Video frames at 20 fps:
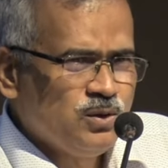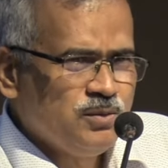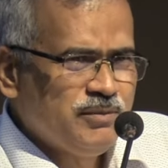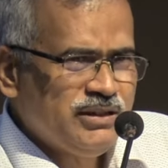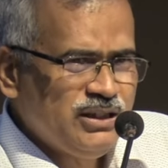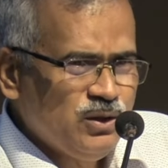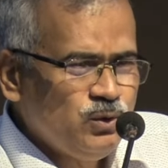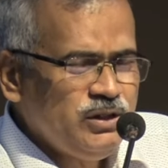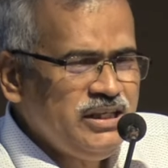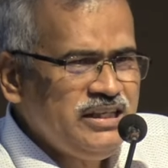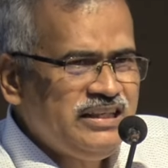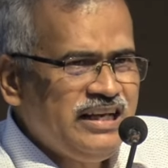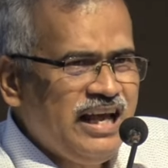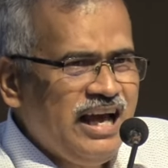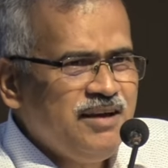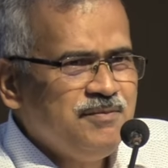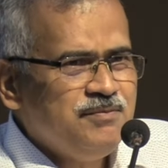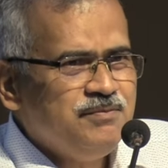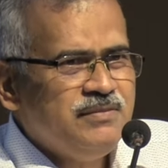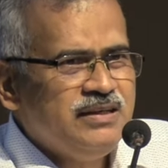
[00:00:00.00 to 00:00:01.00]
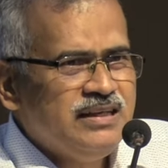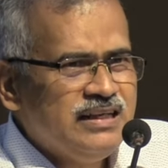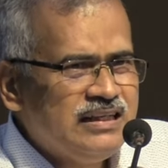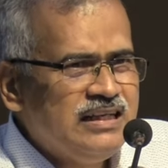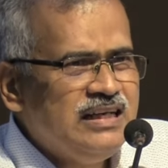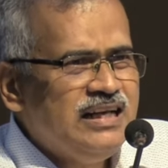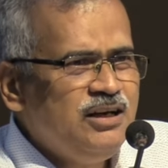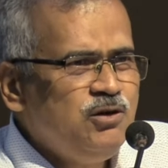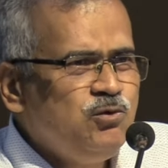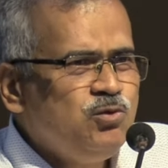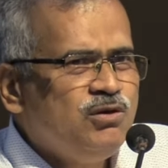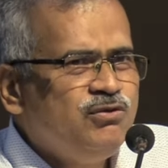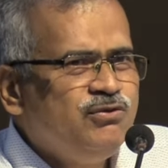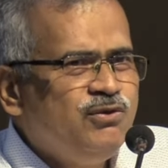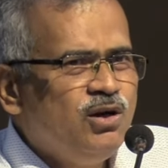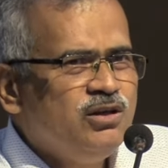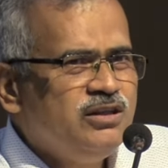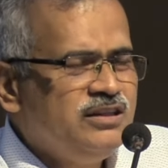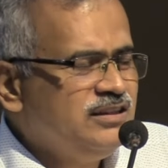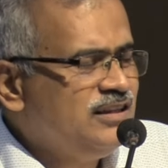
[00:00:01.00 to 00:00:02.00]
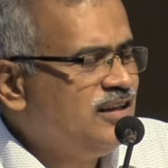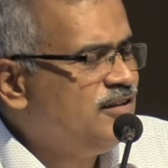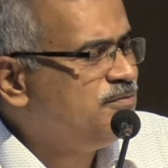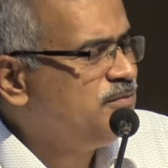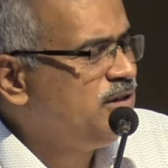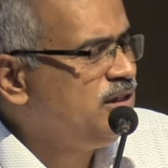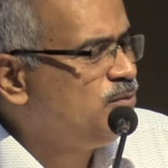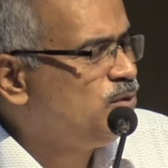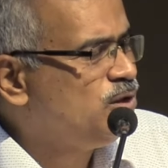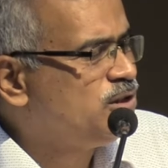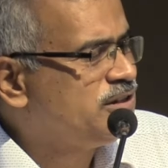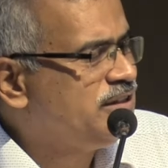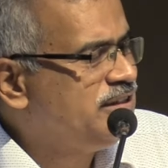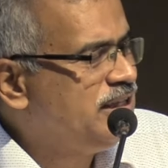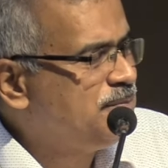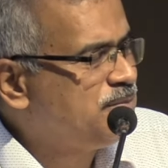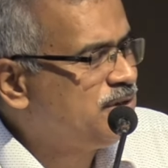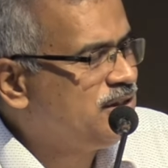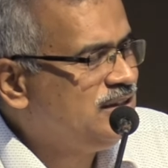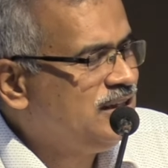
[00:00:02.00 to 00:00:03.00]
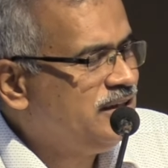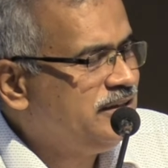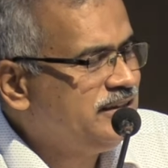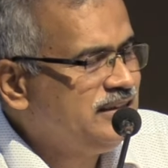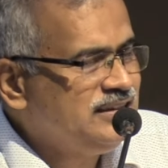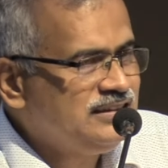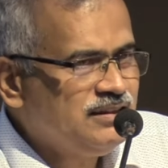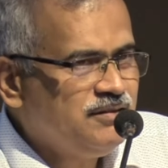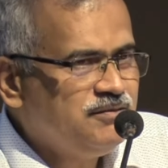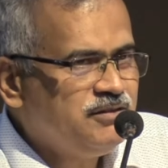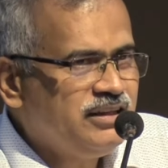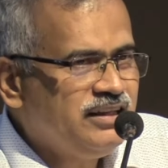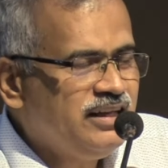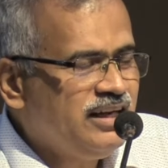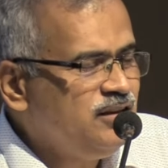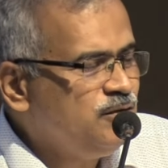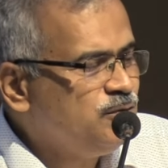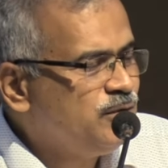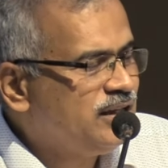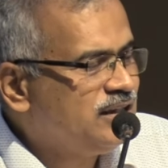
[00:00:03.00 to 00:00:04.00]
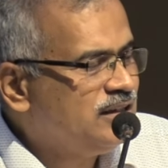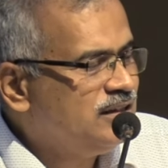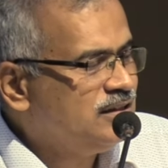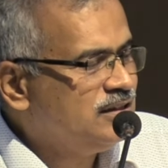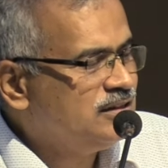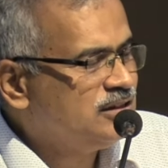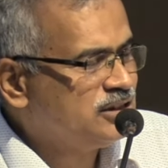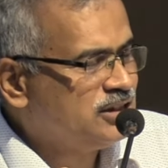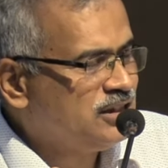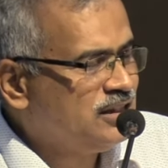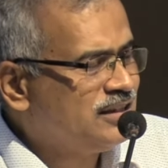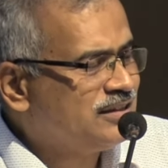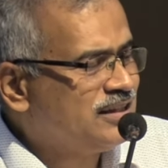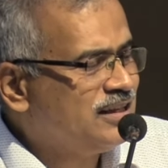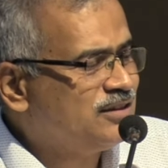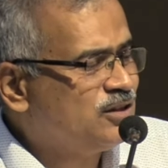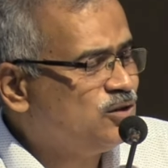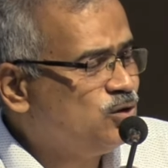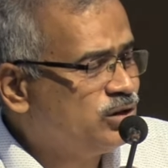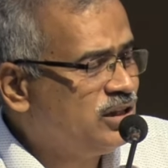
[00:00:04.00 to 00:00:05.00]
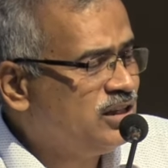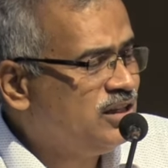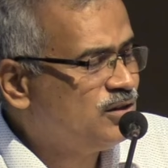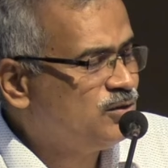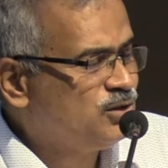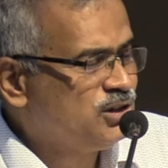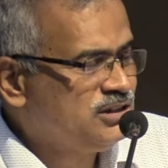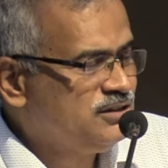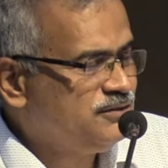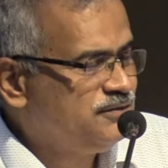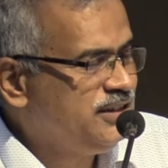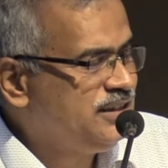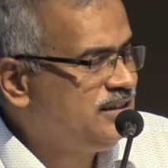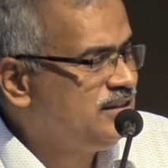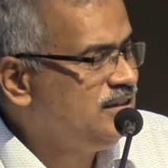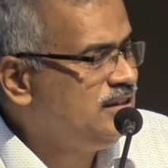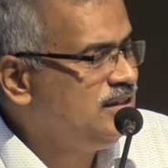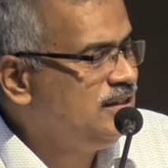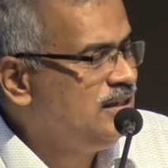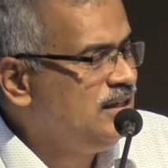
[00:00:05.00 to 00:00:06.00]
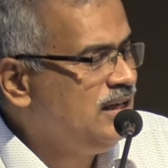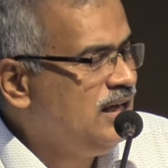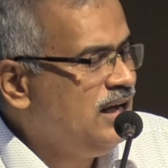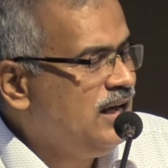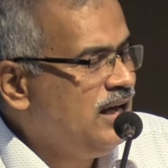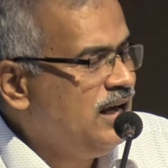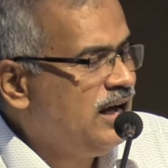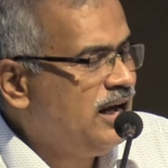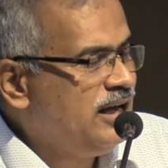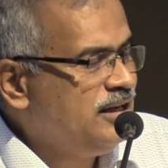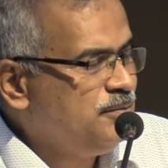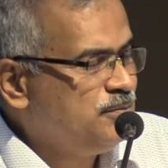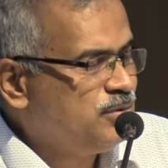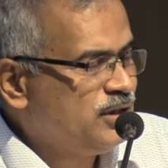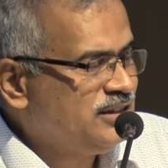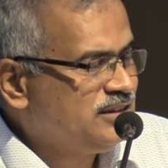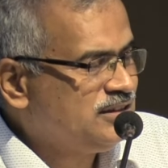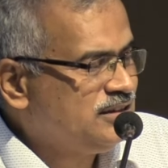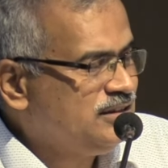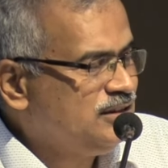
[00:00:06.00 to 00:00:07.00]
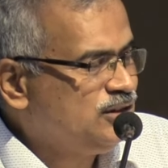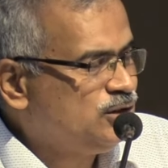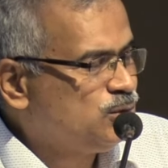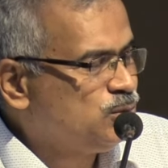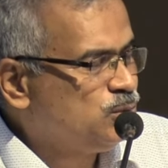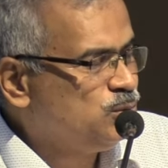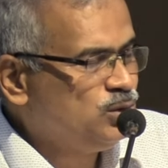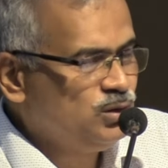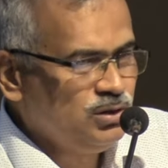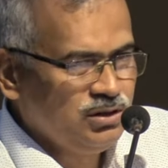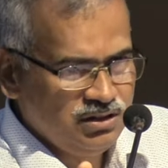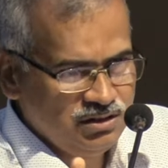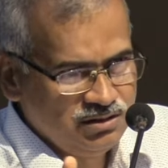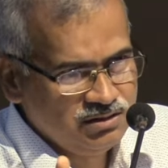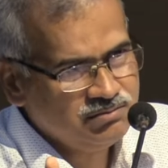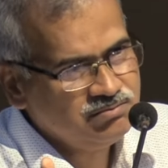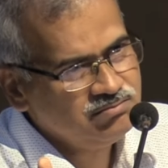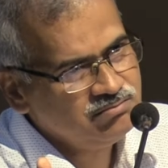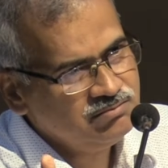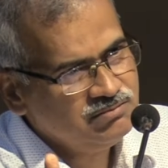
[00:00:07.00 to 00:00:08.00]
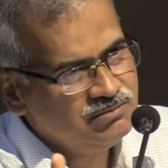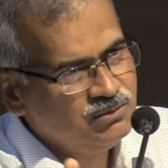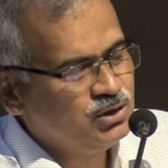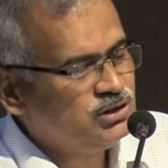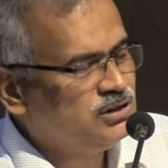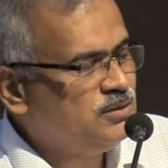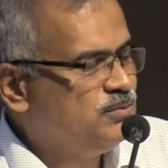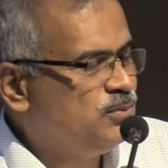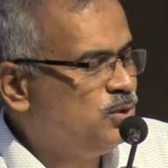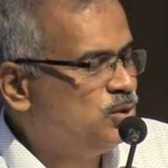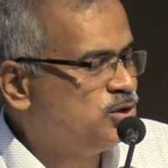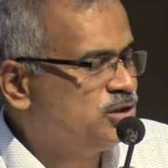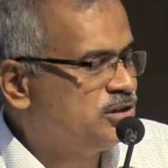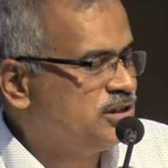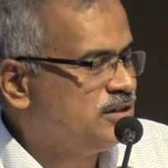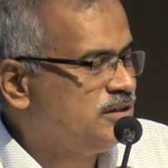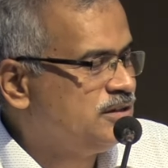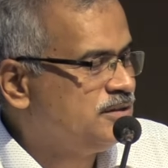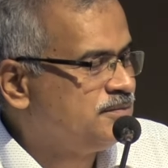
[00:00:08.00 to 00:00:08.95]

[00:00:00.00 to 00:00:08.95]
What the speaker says: But the only time it led to a fallen government was in April 1979 when Sashila Kakodkar was defeated and president's rule was imposed.